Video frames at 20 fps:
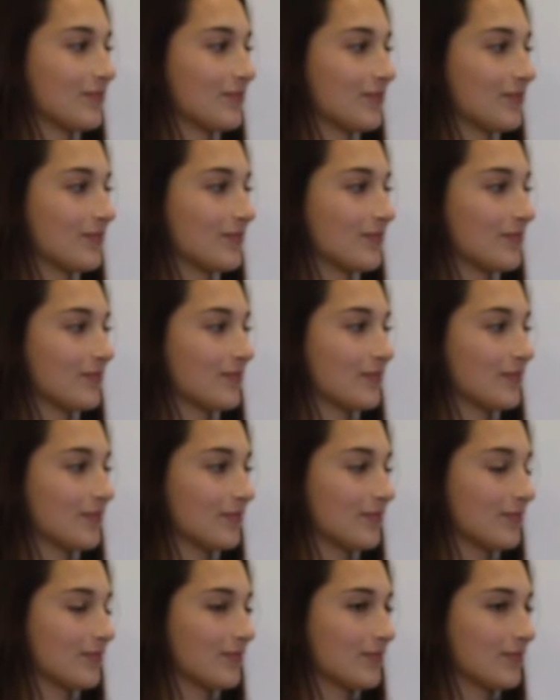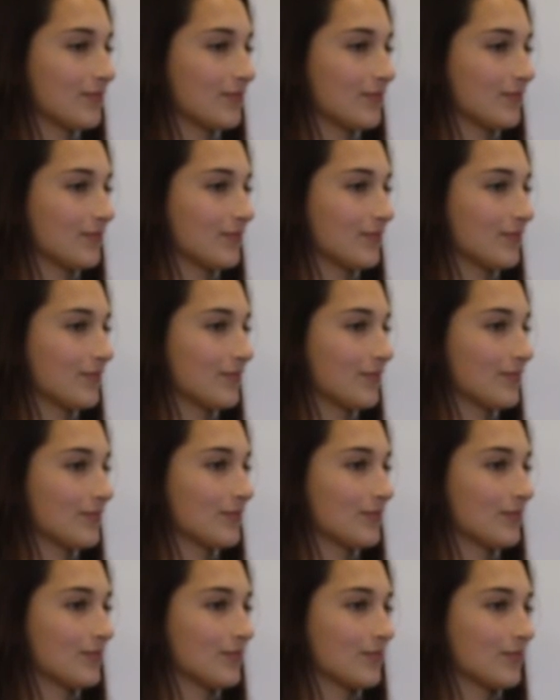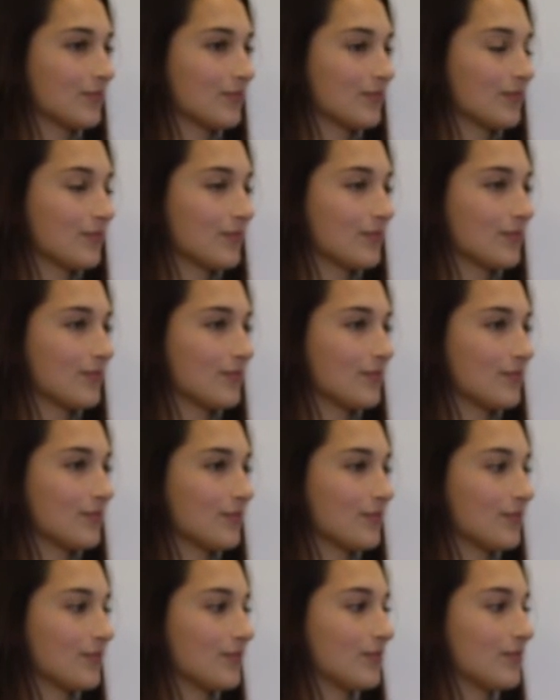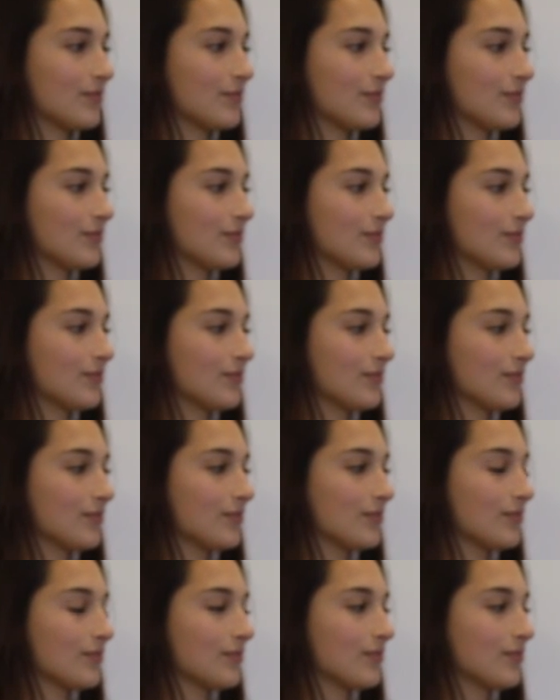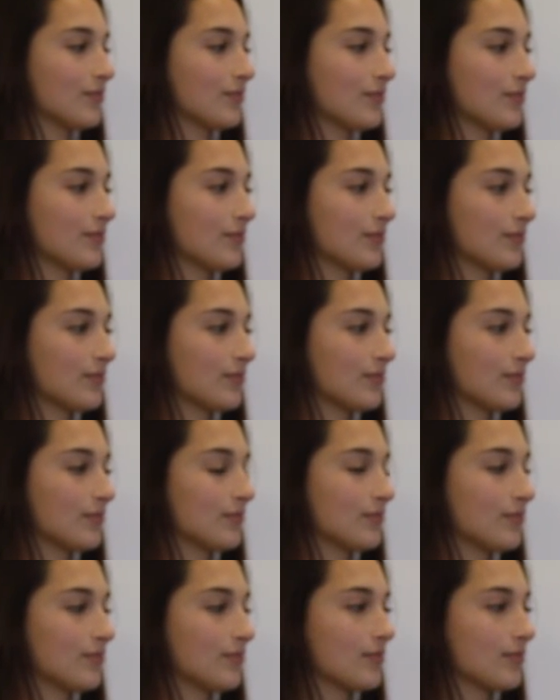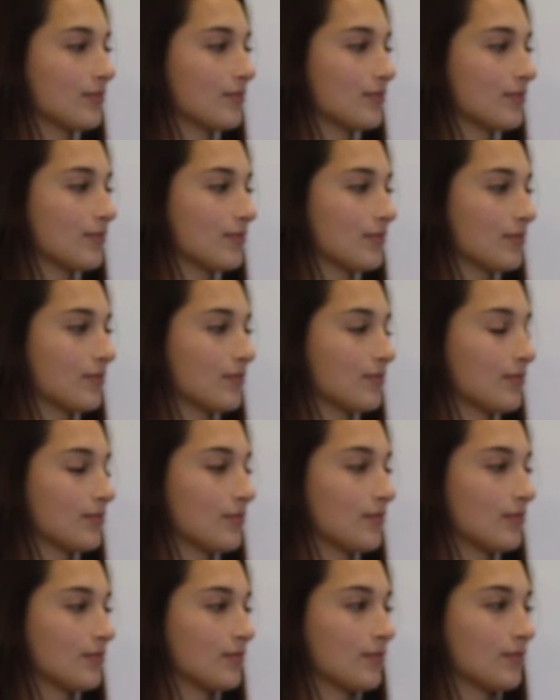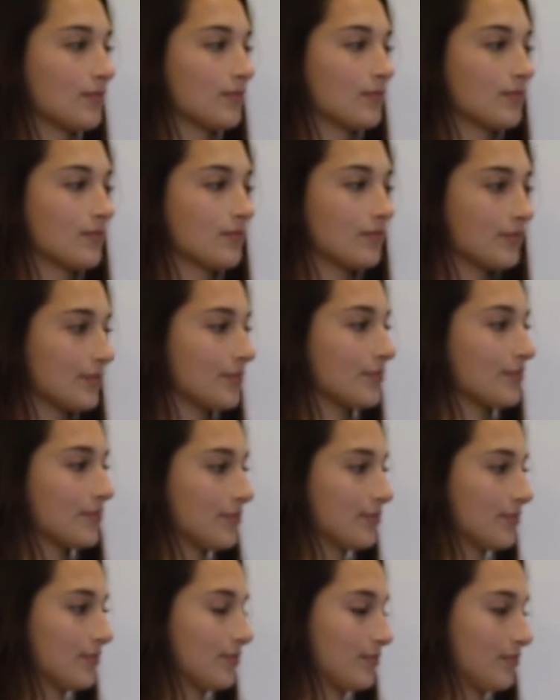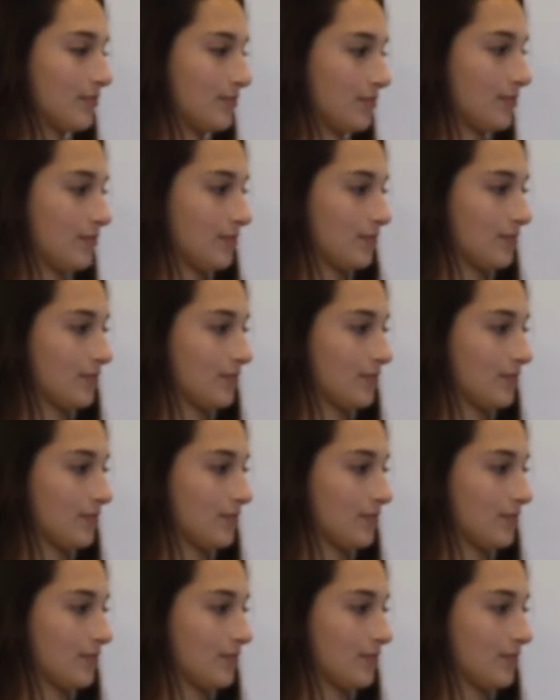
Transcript: [no speech]